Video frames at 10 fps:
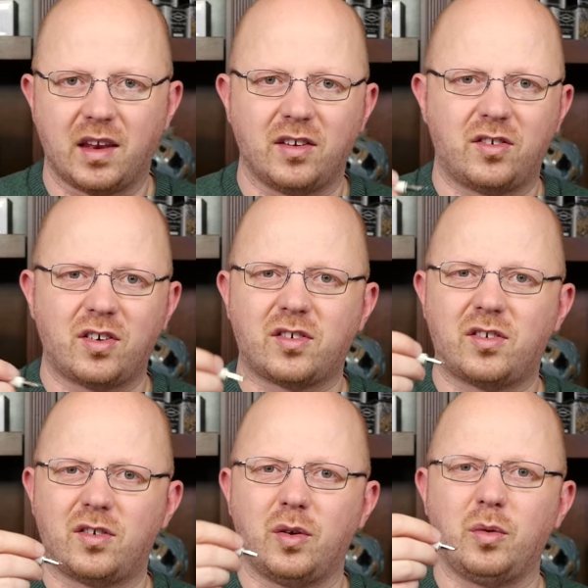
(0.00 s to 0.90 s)
that it's just
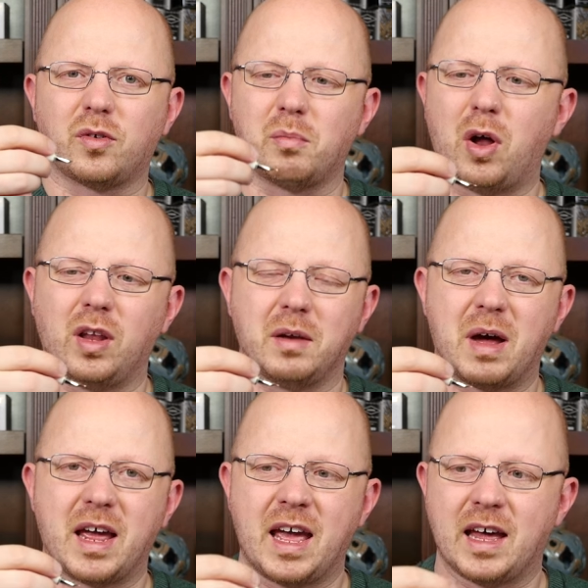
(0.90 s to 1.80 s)
too small in
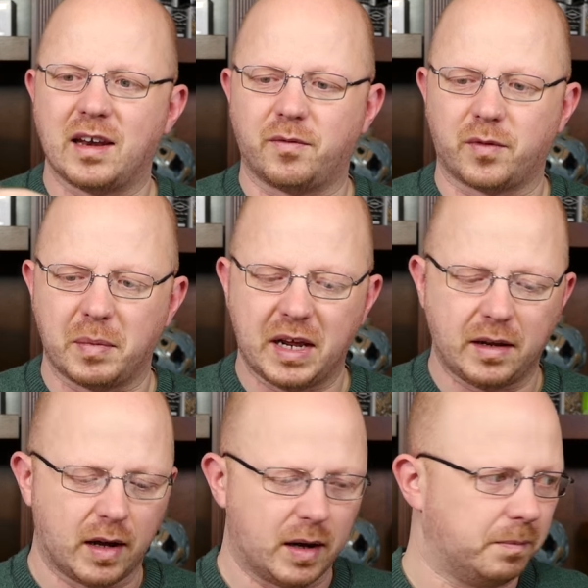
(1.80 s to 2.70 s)
my hand for
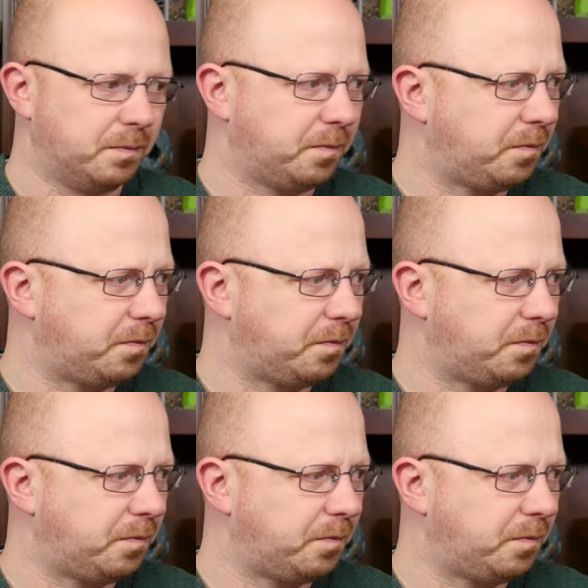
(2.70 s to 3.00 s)
me, um,